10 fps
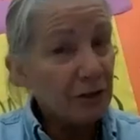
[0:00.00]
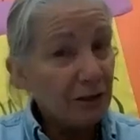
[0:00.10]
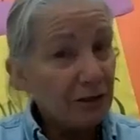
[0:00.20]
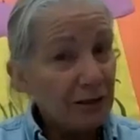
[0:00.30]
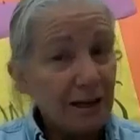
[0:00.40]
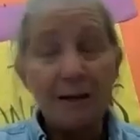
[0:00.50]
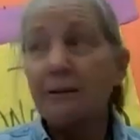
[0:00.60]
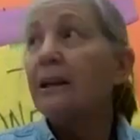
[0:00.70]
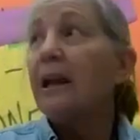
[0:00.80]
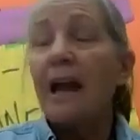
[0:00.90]
sun's
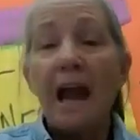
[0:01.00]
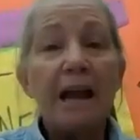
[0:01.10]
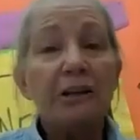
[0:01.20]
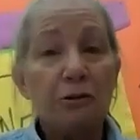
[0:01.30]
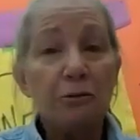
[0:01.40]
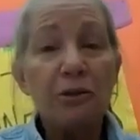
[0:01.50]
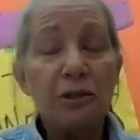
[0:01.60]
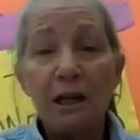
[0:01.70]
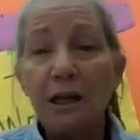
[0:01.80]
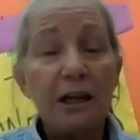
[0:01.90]
out, and you will
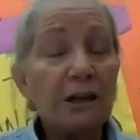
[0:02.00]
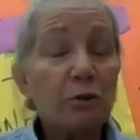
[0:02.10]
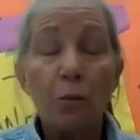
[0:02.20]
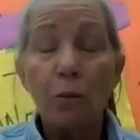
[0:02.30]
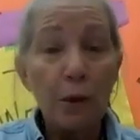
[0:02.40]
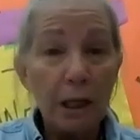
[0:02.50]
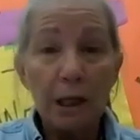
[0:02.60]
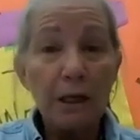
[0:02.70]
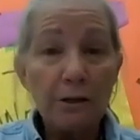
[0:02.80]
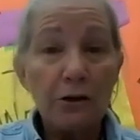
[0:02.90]
see it. It's
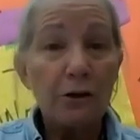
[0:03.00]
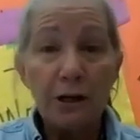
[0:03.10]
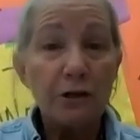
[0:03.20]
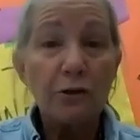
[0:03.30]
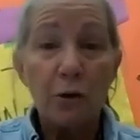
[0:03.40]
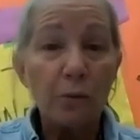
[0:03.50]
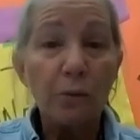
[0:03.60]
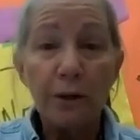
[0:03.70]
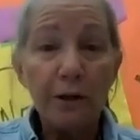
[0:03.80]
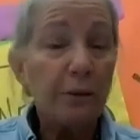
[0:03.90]
really turned into a
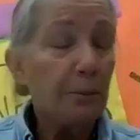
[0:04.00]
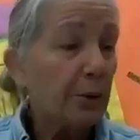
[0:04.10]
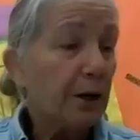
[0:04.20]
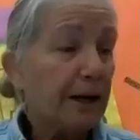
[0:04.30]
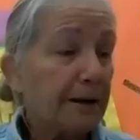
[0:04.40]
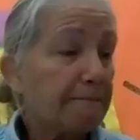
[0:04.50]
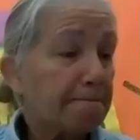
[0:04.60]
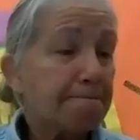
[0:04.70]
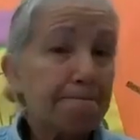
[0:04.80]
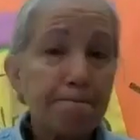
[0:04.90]
really pretty
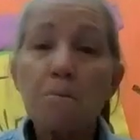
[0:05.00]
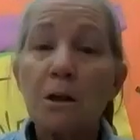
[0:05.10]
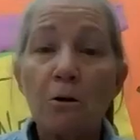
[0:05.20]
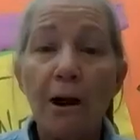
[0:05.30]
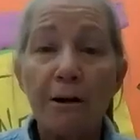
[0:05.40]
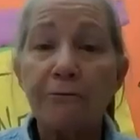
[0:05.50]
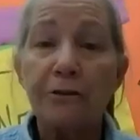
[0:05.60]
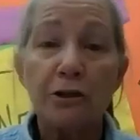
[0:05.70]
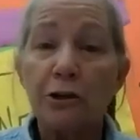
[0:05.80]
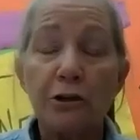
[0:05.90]
craft
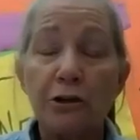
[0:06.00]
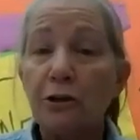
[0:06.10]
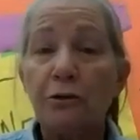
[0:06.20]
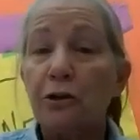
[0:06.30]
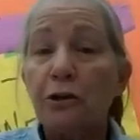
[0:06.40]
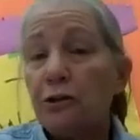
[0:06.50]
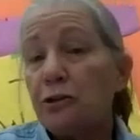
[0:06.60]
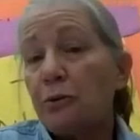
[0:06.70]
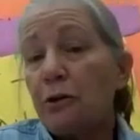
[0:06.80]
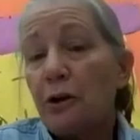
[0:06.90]
that you can do, and you can
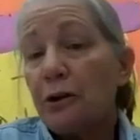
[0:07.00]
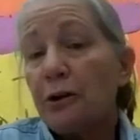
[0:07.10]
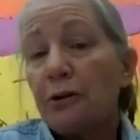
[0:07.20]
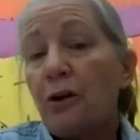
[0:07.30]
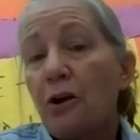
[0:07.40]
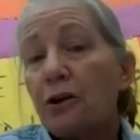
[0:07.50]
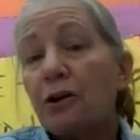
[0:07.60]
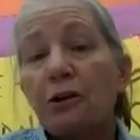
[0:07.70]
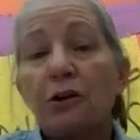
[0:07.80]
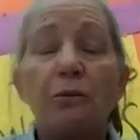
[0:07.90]
do it all year long. You
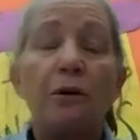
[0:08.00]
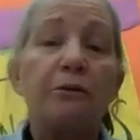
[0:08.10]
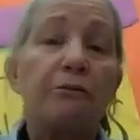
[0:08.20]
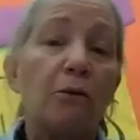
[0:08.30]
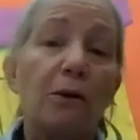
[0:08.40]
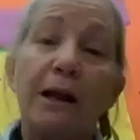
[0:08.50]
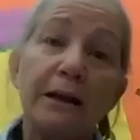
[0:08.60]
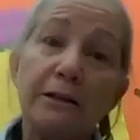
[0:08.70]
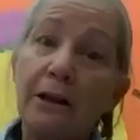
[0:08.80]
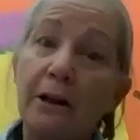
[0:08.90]
can do one for, like I
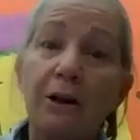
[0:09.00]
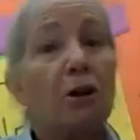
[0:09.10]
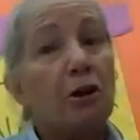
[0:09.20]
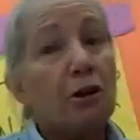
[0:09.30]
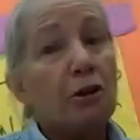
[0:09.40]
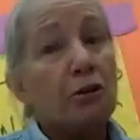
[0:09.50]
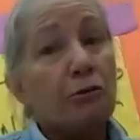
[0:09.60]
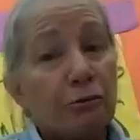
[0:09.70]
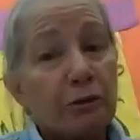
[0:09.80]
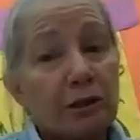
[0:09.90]
said,
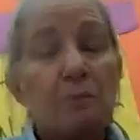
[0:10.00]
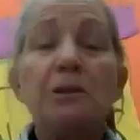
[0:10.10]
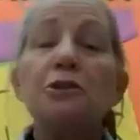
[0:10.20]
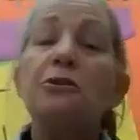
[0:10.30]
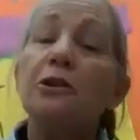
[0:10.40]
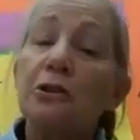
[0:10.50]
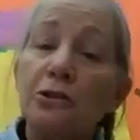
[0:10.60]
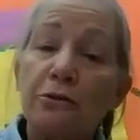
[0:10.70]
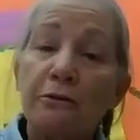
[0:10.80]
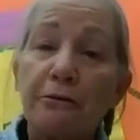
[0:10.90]
Christmas. You can
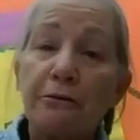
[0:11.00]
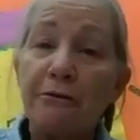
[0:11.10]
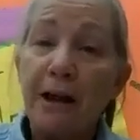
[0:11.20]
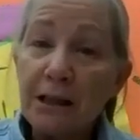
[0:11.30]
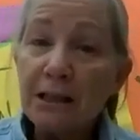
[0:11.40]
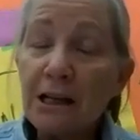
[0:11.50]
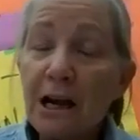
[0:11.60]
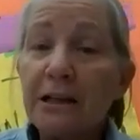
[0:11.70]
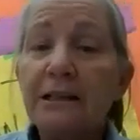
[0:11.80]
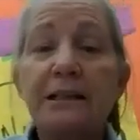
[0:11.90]
do it for
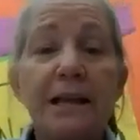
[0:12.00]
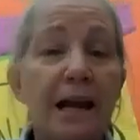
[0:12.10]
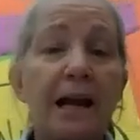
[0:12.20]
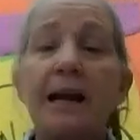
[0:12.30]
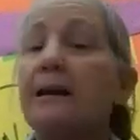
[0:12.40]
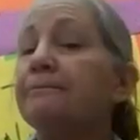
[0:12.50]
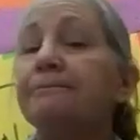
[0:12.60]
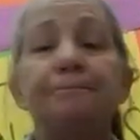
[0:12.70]
Valentine's Day,